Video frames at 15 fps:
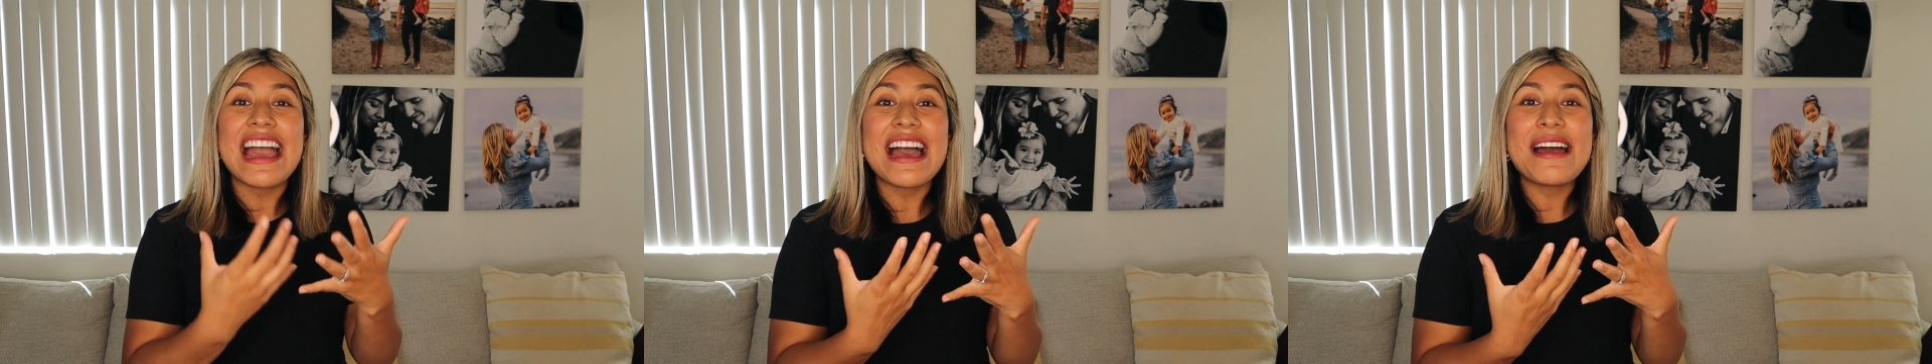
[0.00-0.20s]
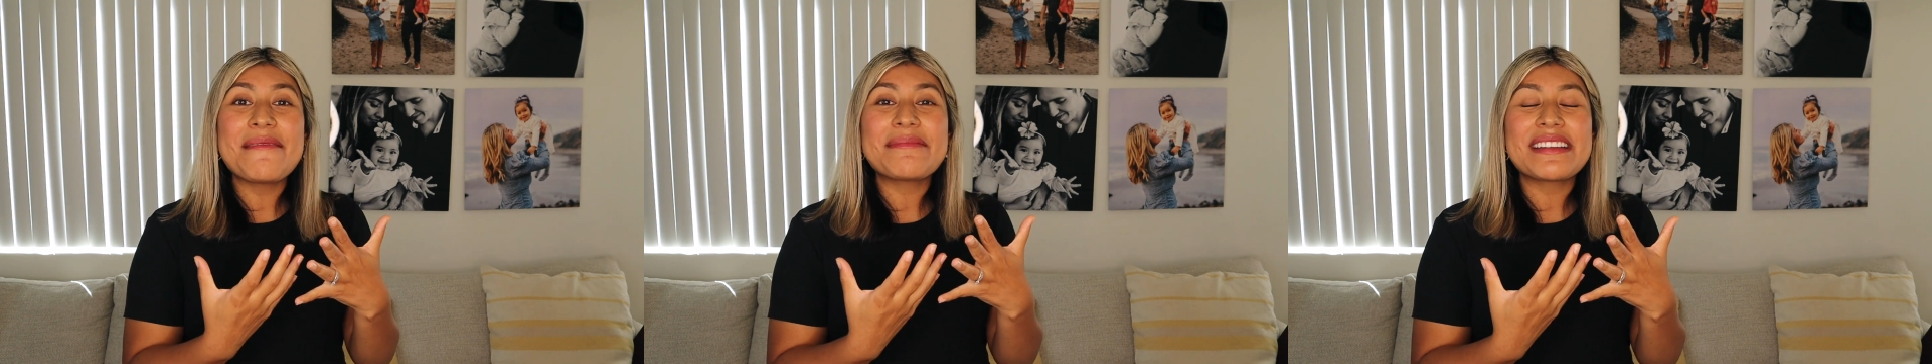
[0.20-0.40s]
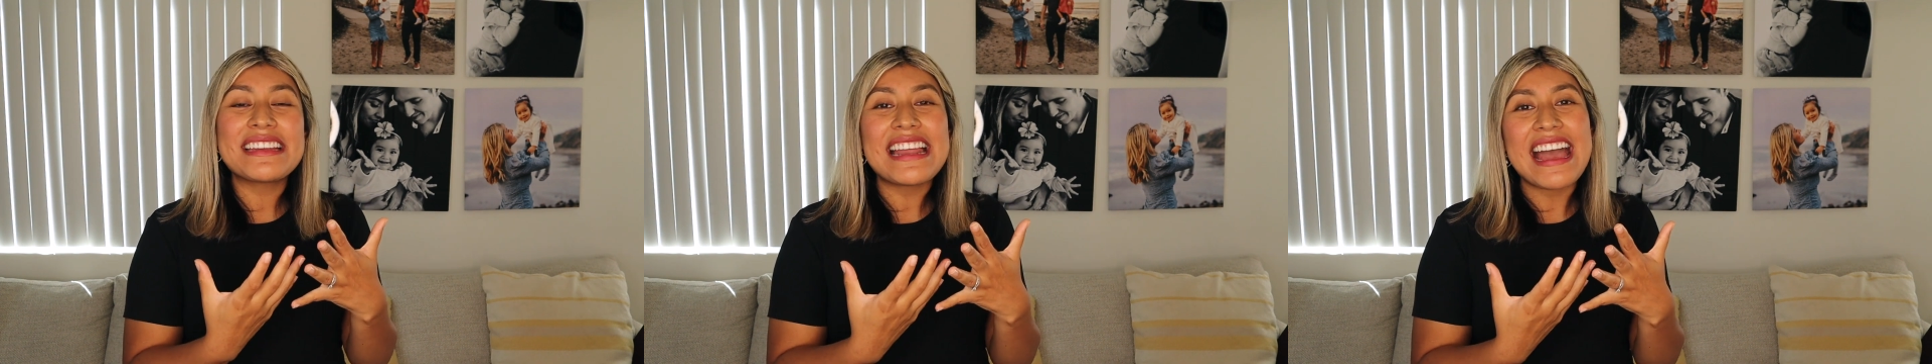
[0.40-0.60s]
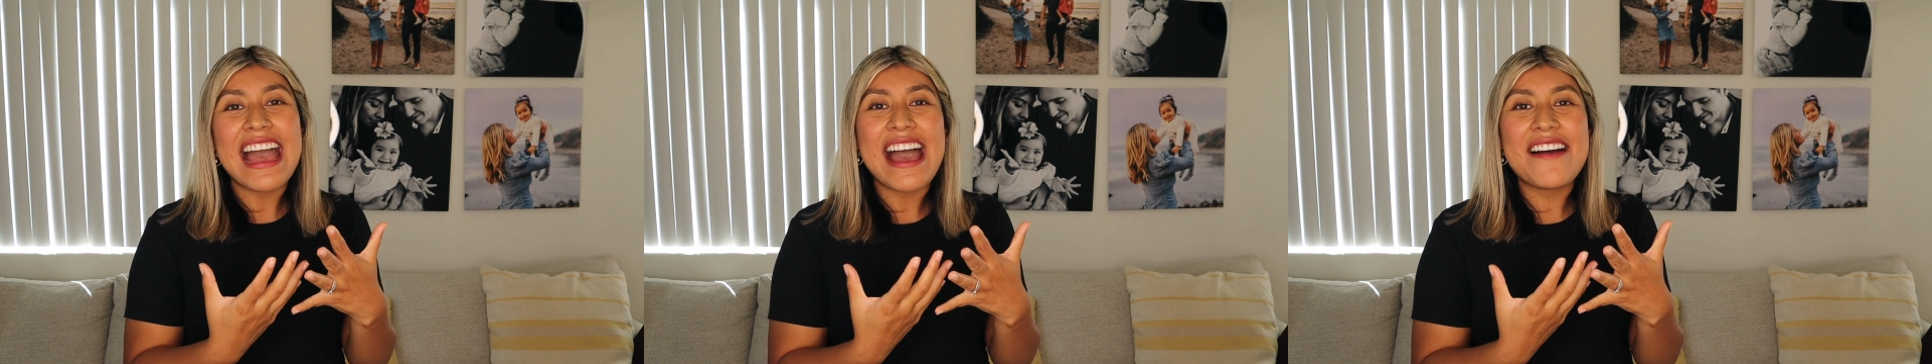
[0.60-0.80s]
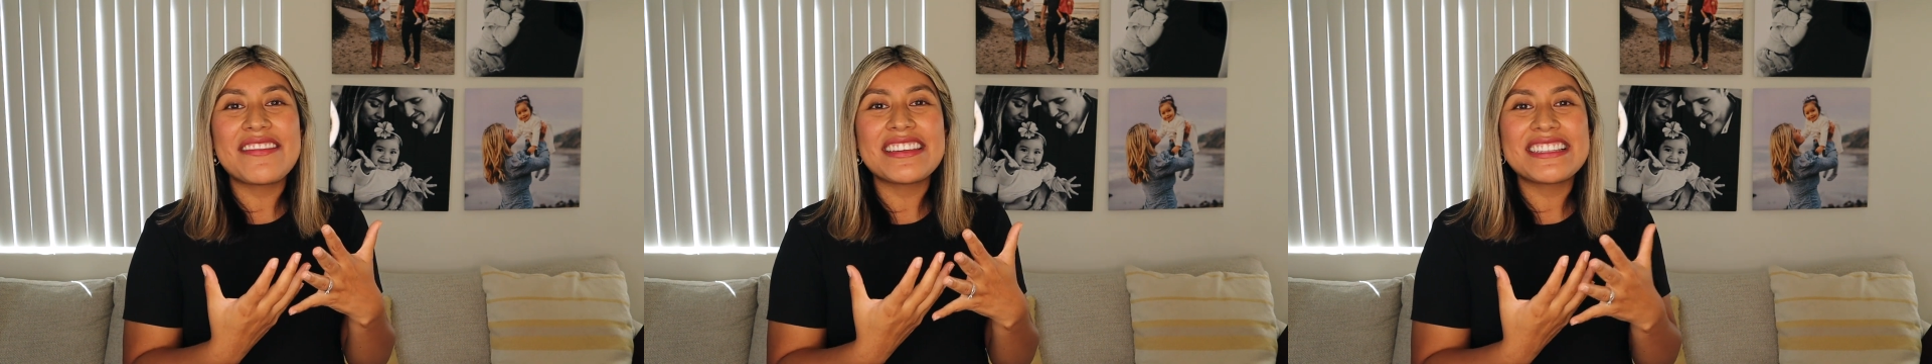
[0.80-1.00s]
am gonna
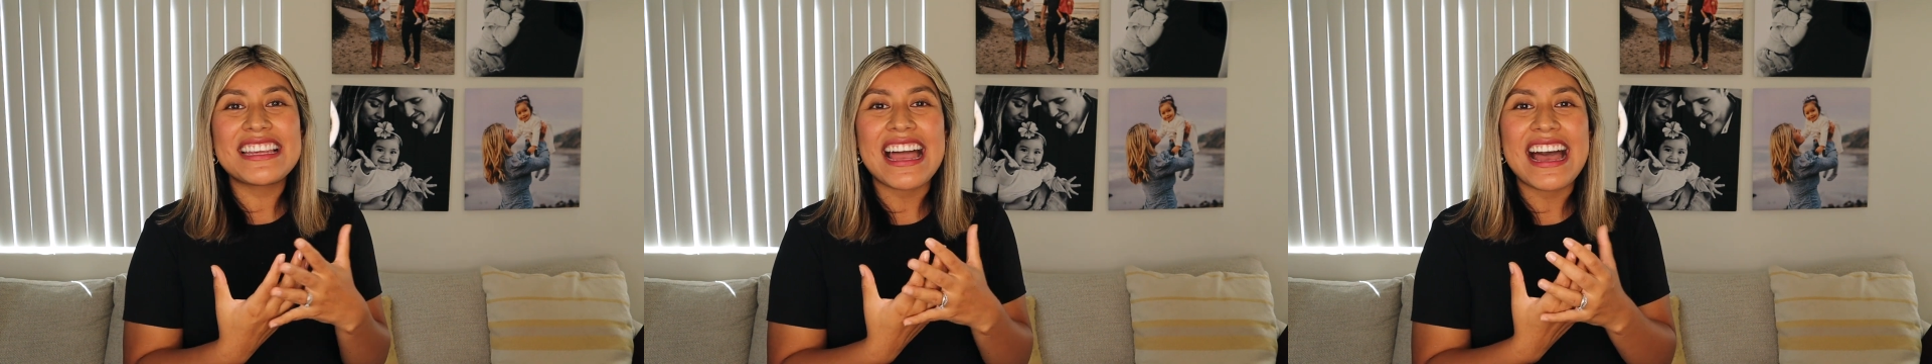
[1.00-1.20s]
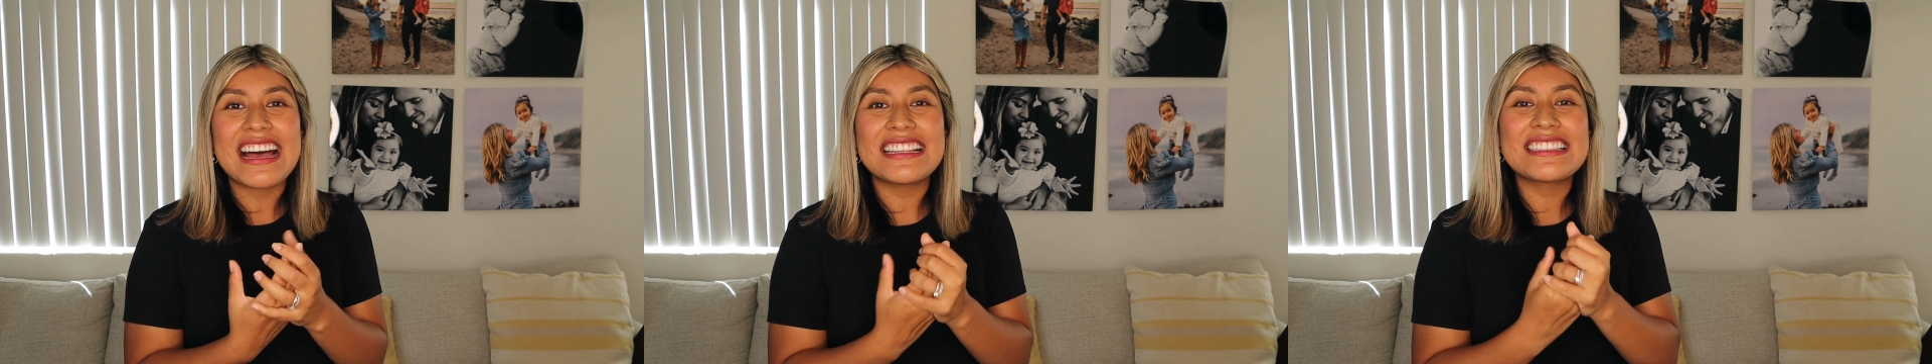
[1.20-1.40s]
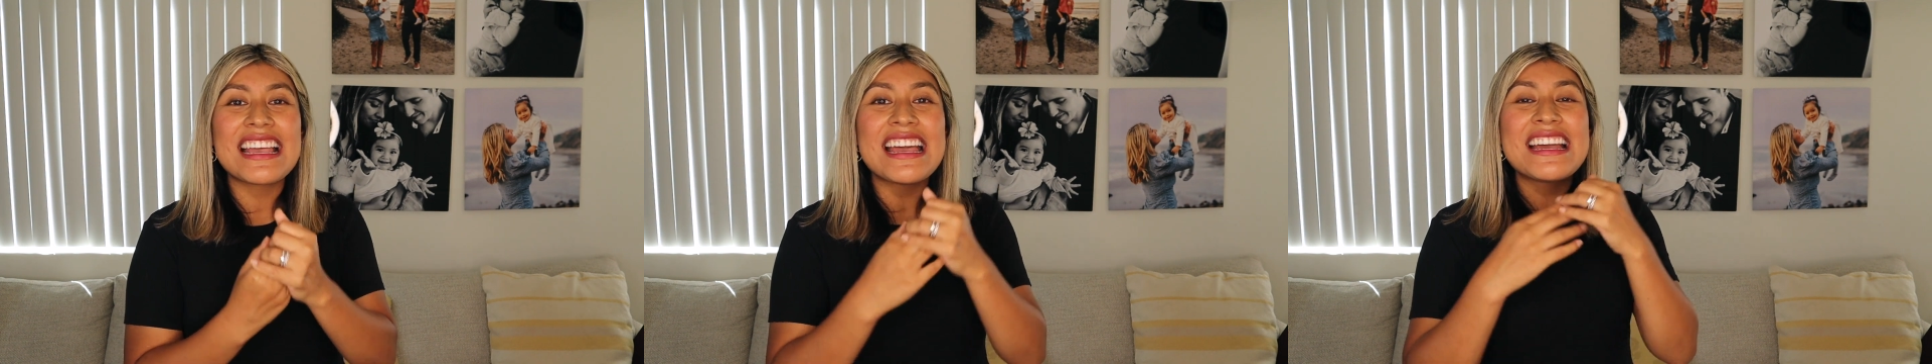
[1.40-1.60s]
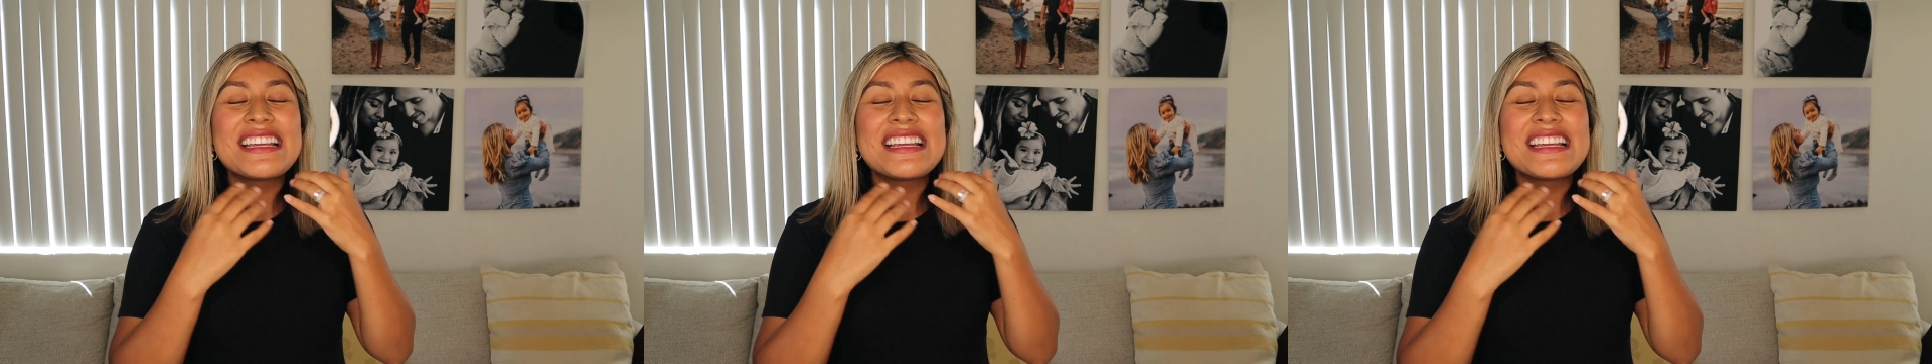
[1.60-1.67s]
have the chance